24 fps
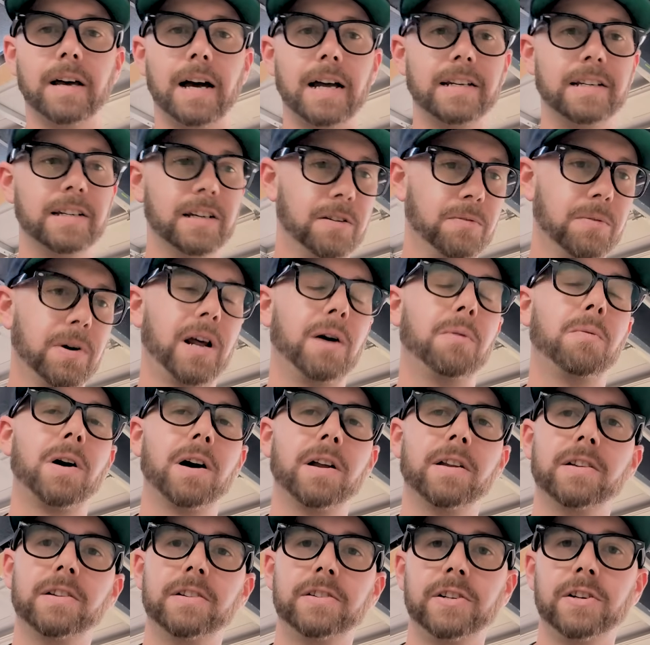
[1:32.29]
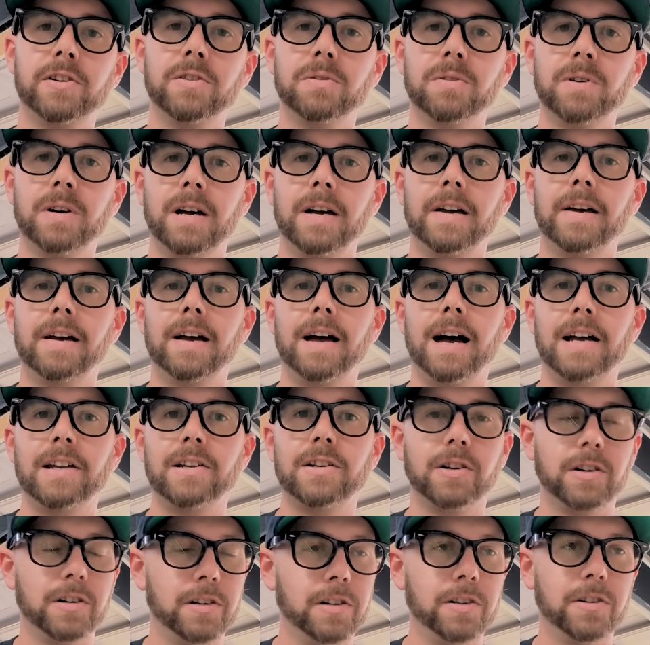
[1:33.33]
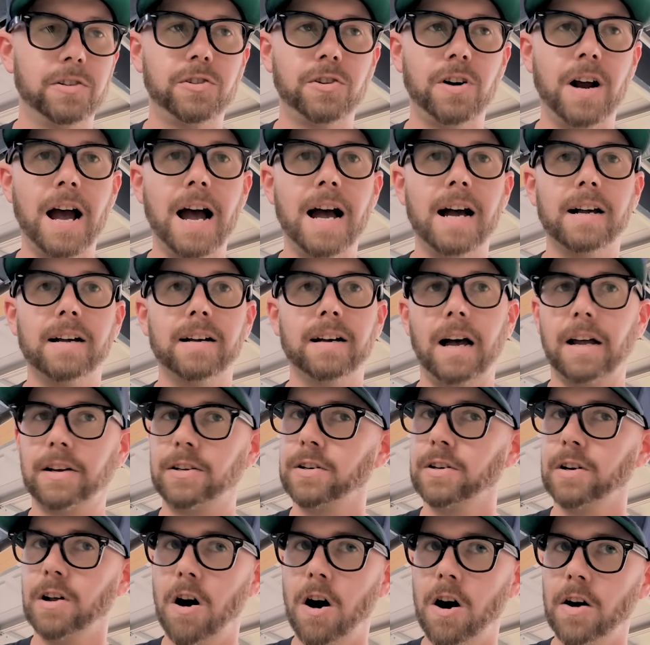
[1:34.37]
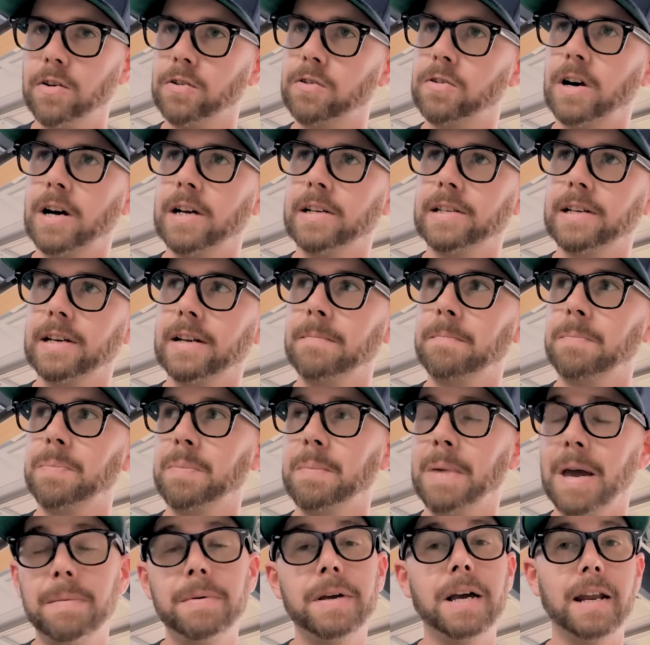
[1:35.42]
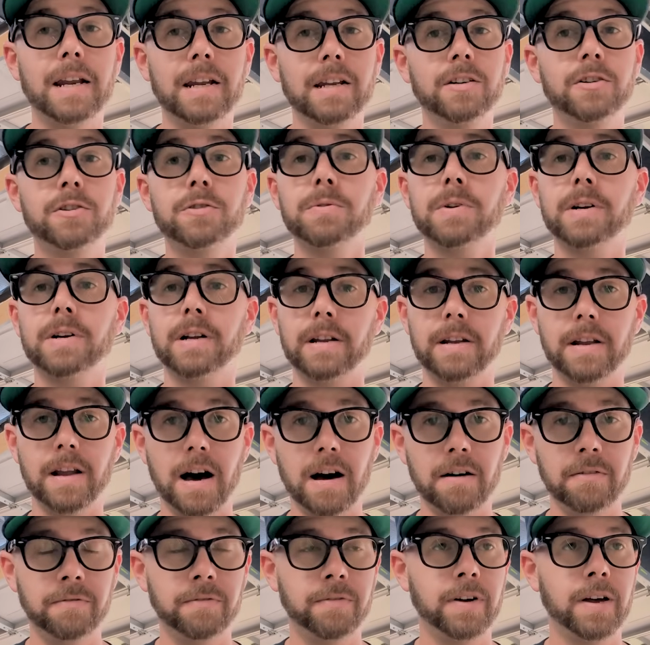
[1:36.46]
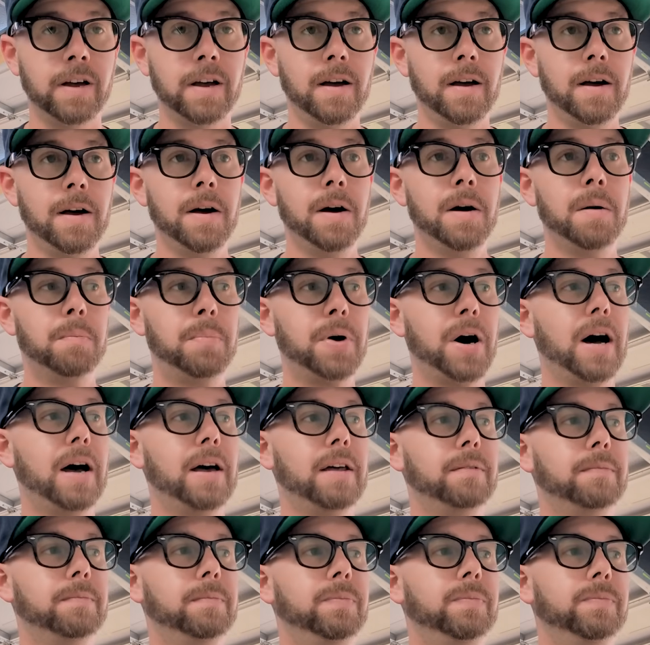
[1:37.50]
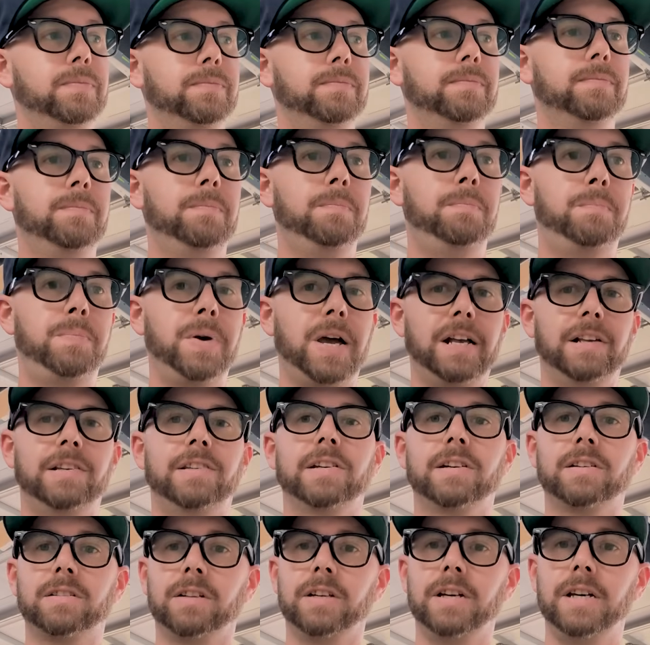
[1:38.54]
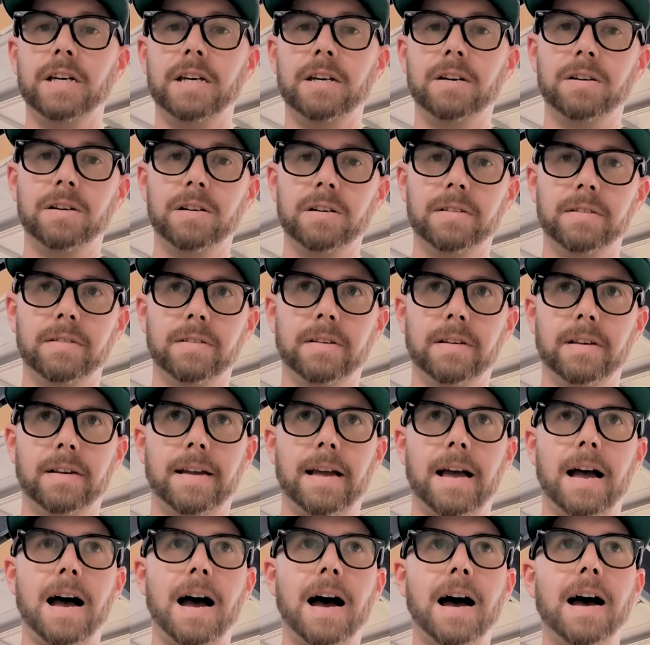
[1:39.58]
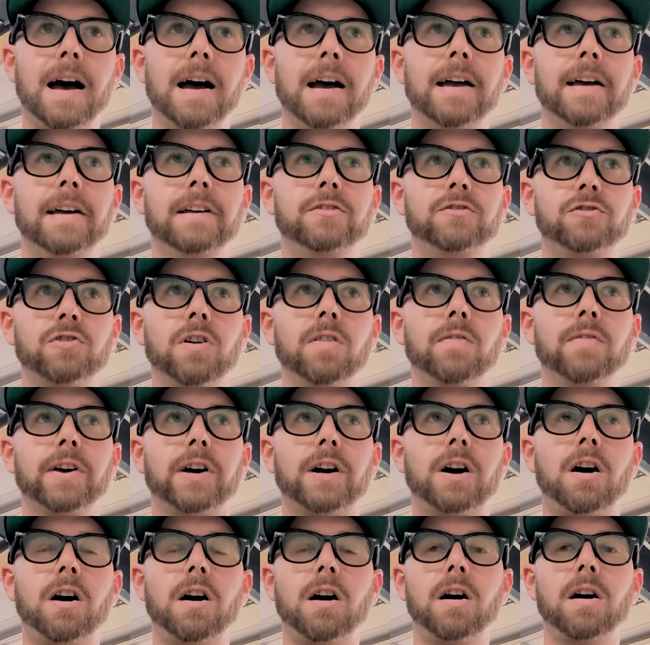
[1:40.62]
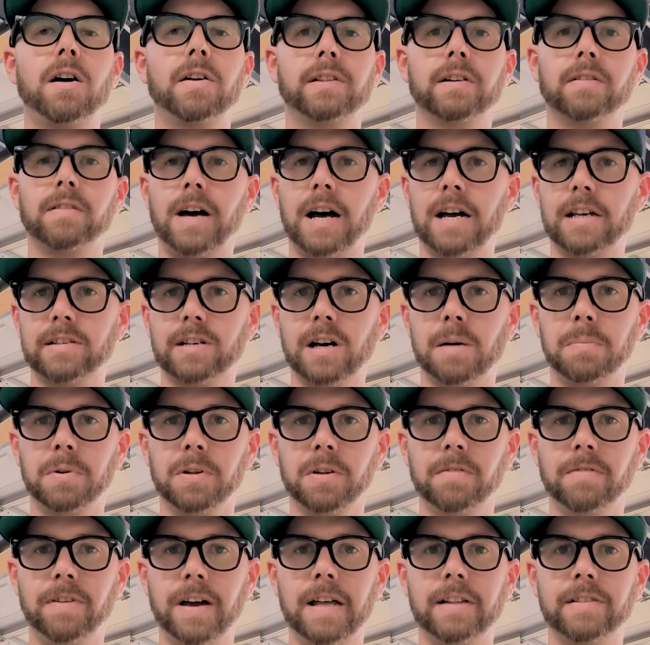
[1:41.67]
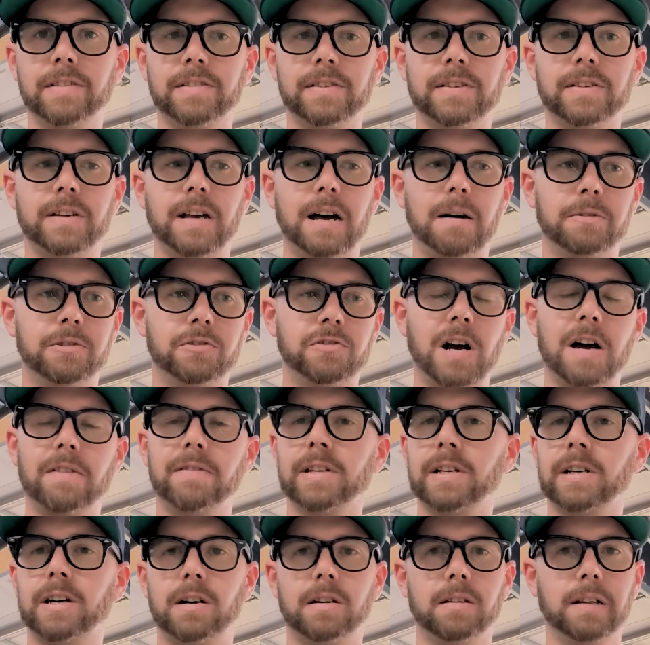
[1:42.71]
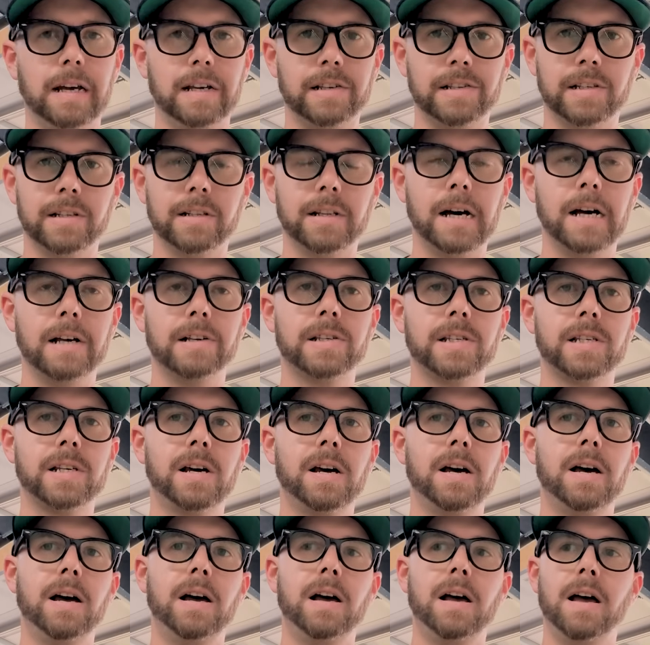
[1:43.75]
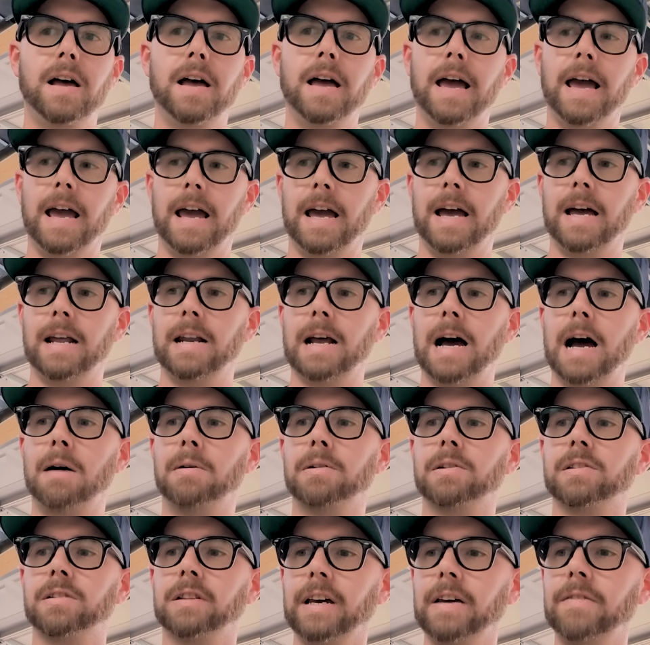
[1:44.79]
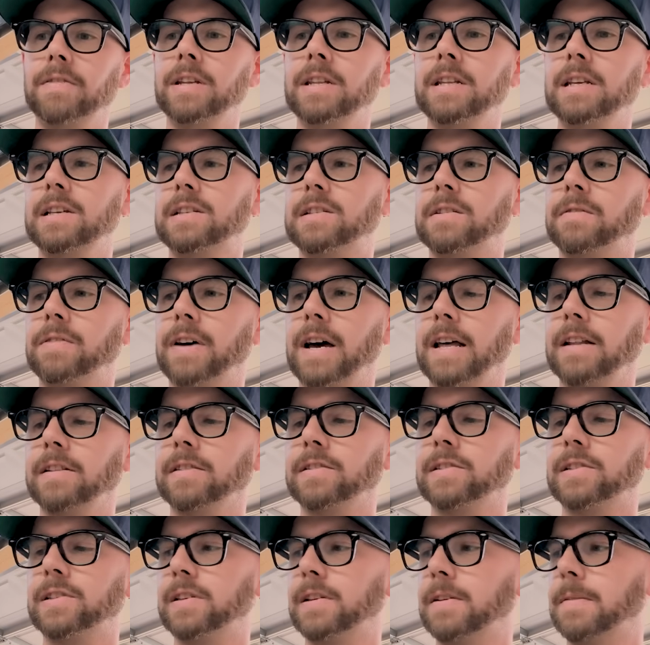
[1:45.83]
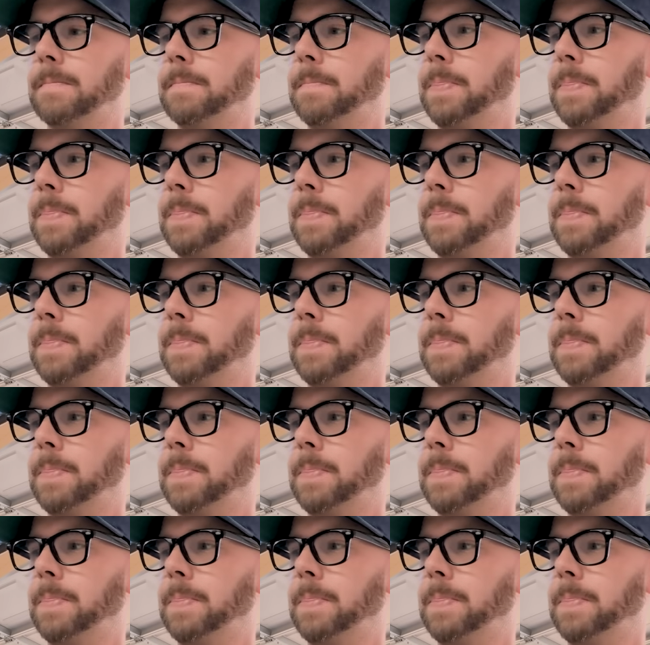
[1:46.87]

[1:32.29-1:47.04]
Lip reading: I did what I wanted to do, took it to the track, I took it autocrossing. Maybe I didn't do it enough, but basically I drove the car at the last couple events. I was driving the car less and less, and I was leaving these events